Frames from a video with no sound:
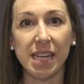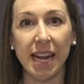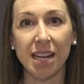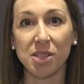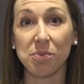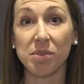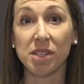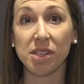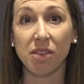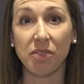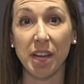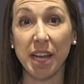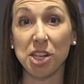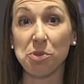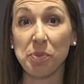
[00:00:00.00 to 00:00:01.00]
enhancements of
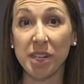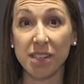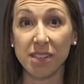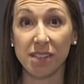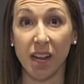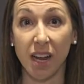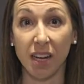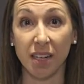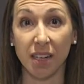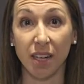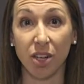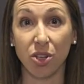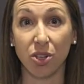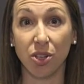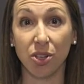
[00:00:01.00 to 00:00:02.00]
the HP design
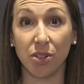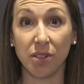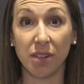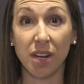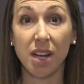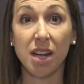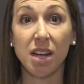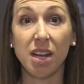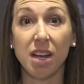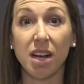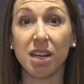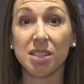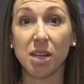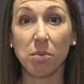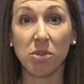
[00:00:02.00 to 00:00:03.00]
include
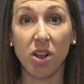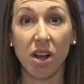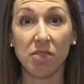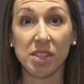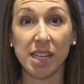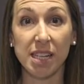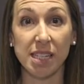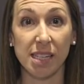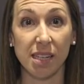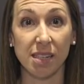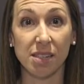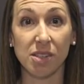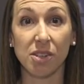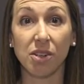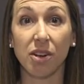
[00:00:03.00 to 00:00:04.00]
a double offset
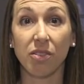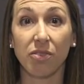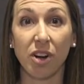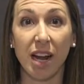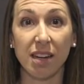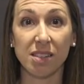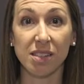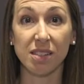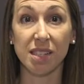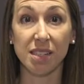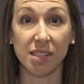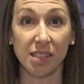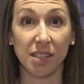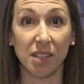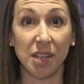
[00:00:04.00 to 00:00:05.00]
disc for excellent
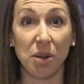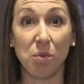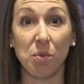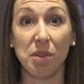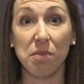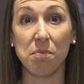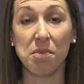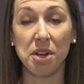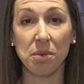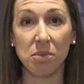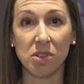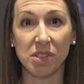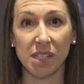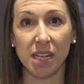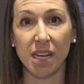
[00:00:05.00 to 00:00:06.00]
sealing with
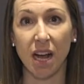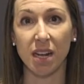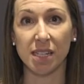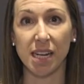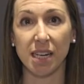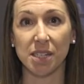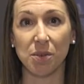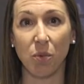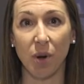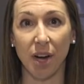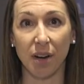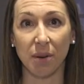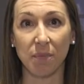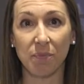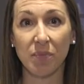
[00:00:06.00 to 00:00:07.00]
minimal seat contact and
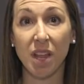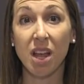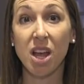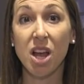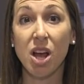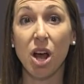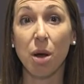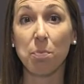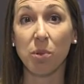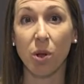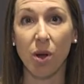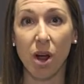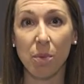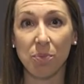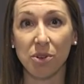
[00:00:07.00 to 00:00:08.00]
wear, a
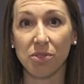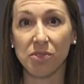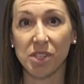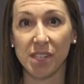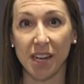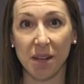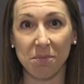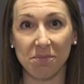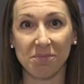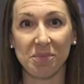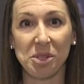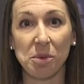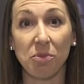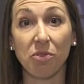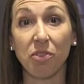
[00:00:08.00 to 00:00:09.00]
blowout-proof stem
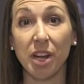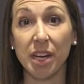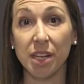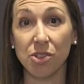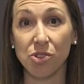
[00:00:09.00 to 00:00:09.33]
to prevent